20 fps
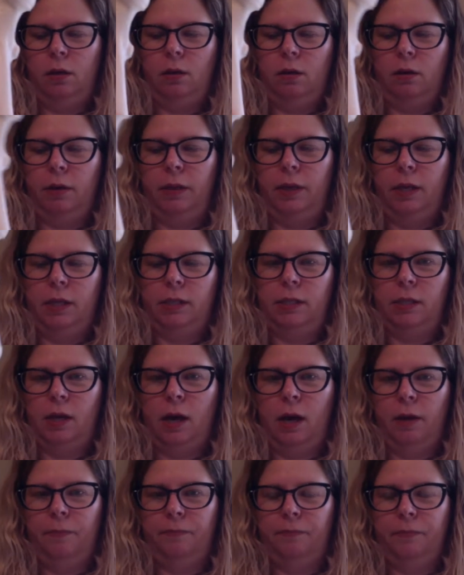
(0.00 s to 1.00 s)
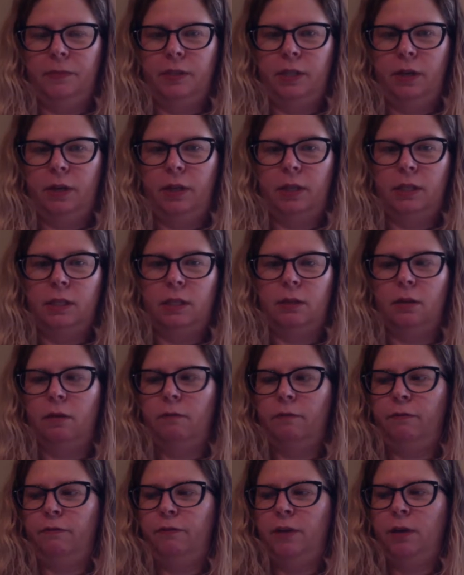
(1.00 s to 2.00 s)
or this, this
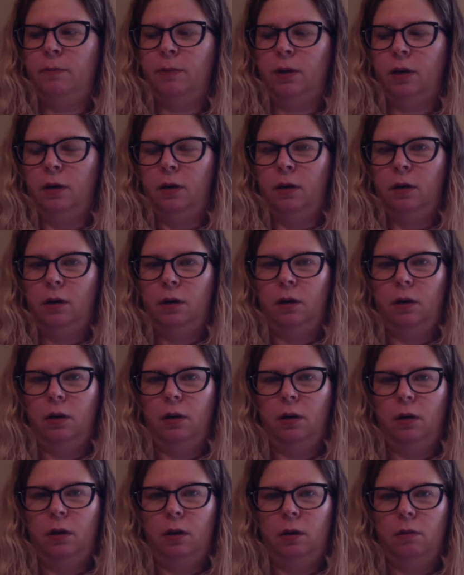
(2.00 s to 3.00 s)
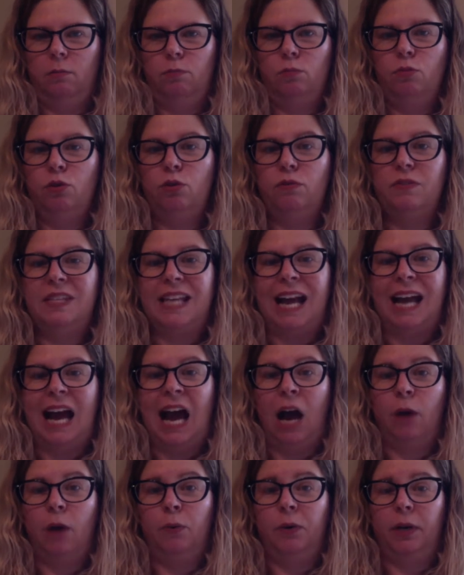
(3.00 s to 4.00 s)
femur moves
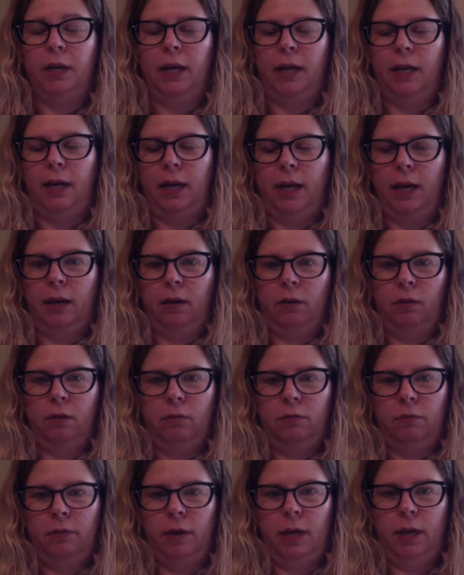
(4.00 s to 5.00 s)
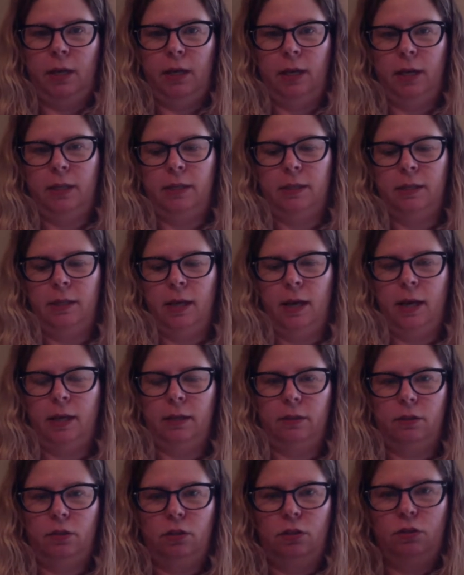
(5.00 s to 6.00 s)
out at an angle, right? It's
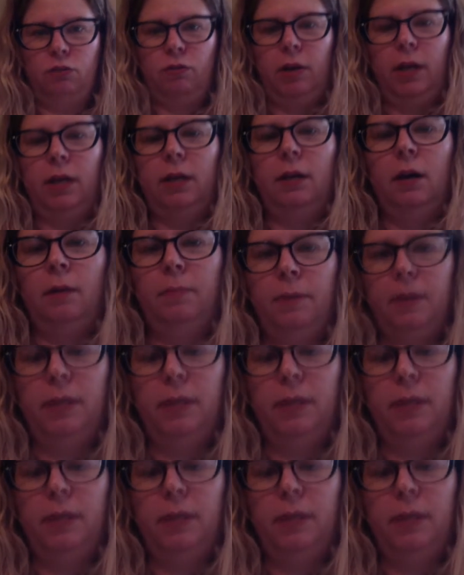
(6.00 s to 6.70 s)
not straight up and